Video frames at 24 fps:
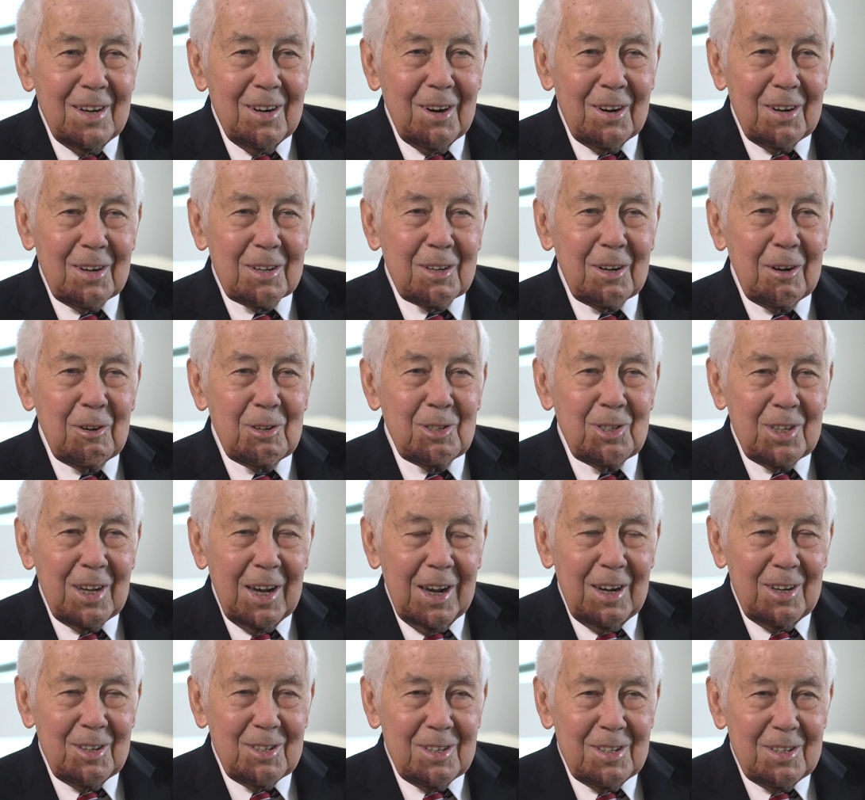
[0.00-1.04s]
or
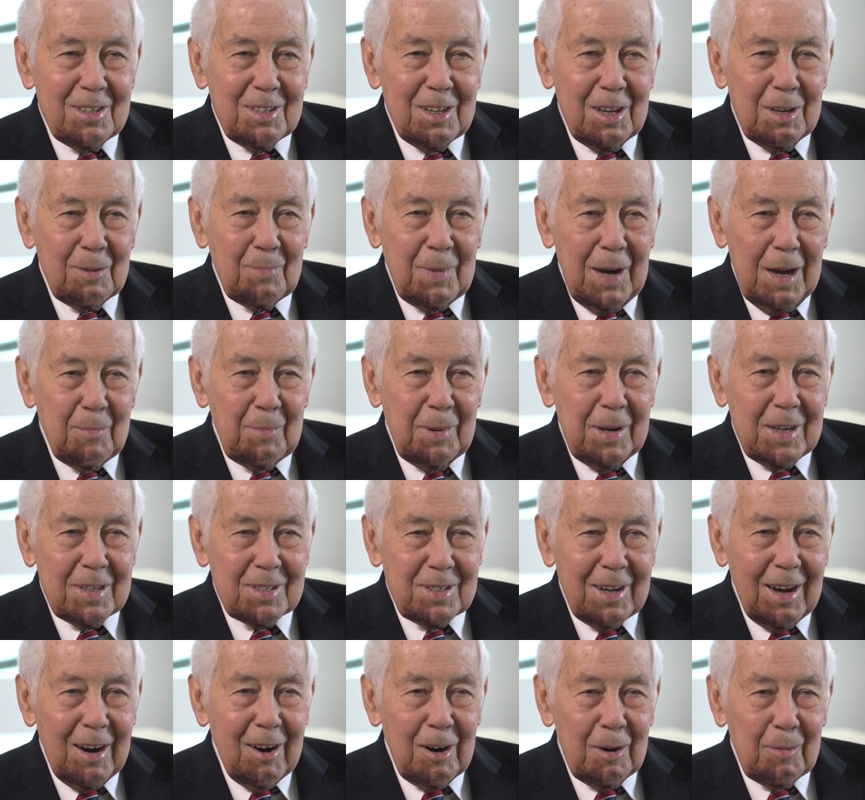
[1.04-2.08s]
negotiations that might be
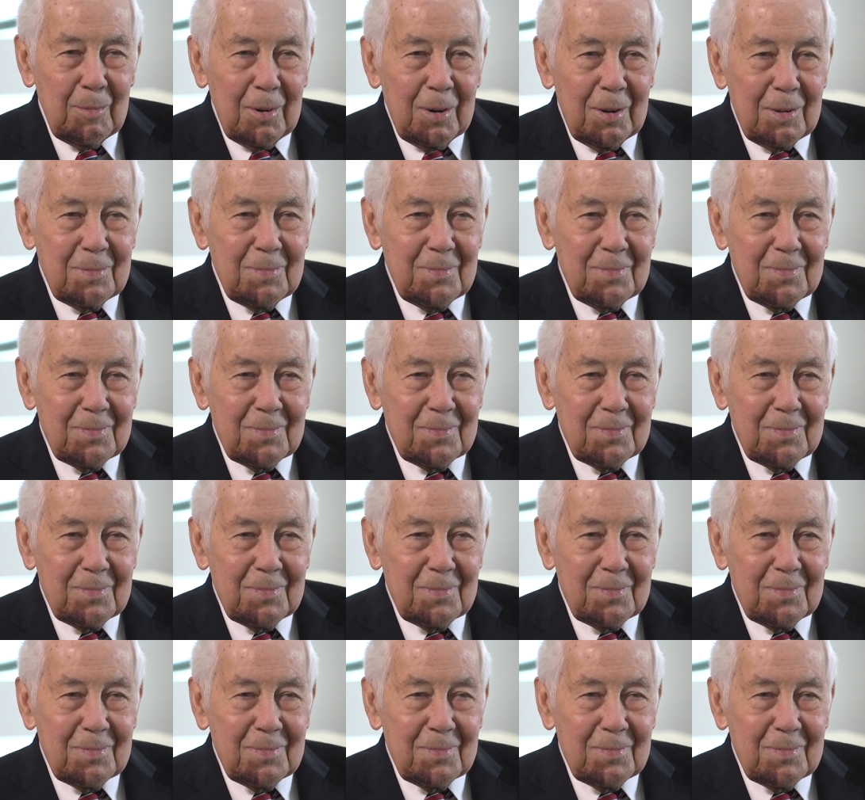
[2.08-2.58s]
desirable.